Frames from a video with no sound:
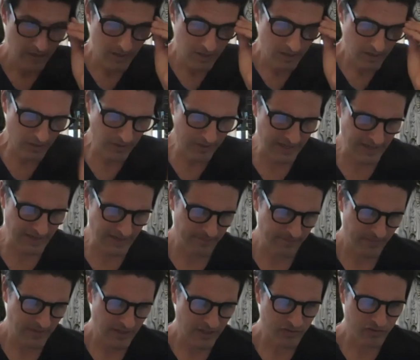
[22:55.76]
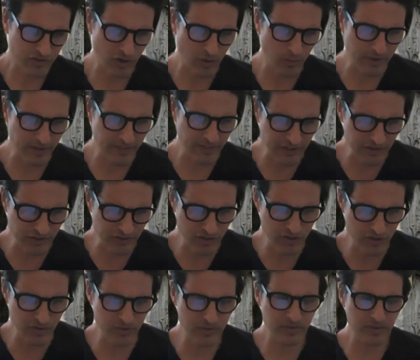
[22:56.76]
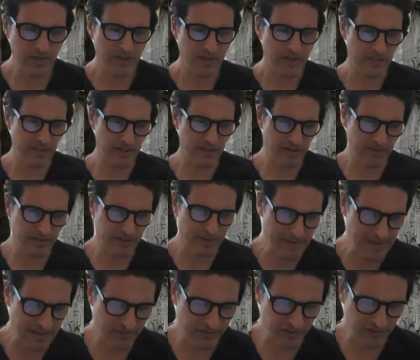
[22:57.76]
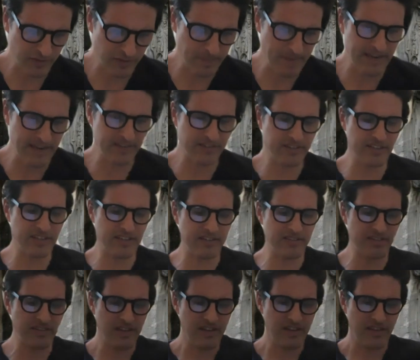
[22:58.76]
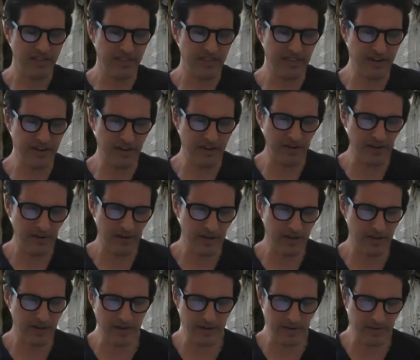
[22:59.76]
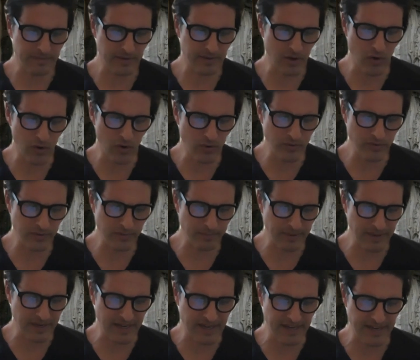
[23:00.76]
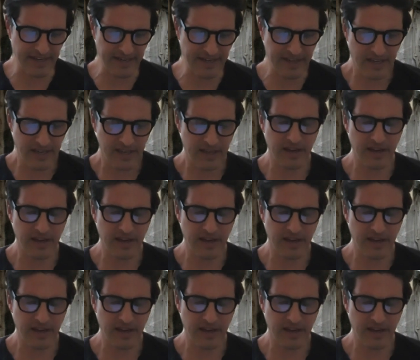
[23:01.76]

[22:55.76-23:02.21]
Okay, so what do they do? They're in domestic spaces. They're owned by